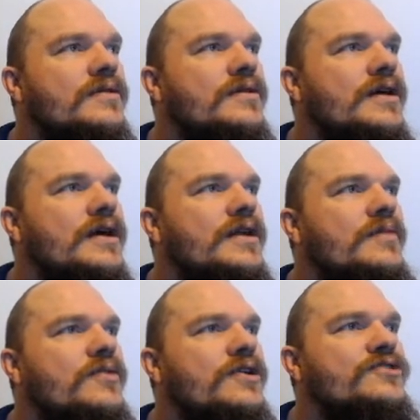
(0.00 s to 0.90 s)
And the
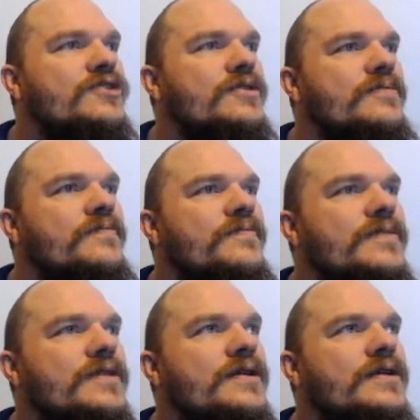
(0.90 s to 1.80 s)
pressure.
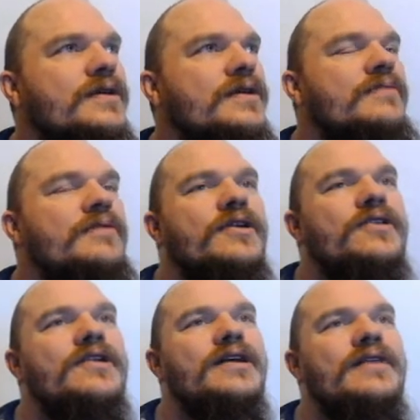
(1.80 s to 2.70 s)
We're not
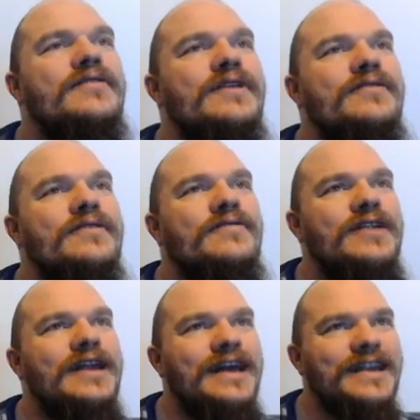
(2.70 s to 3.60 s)
going to have anything for
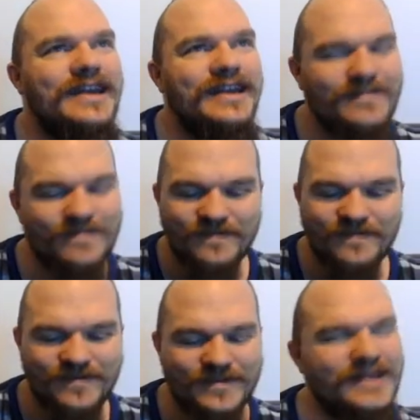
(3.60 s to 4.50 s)
landing,
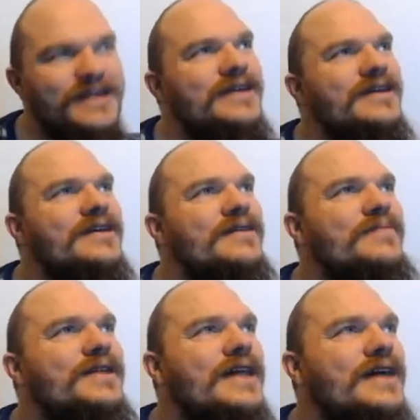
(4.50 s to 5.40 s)

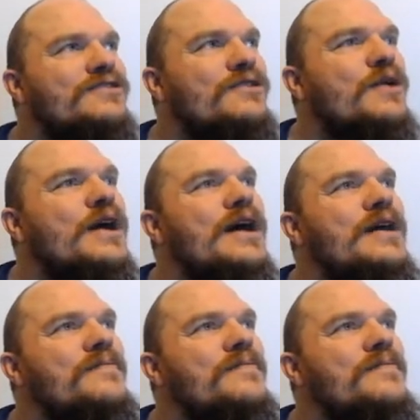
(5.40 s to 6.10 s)
but that's okay.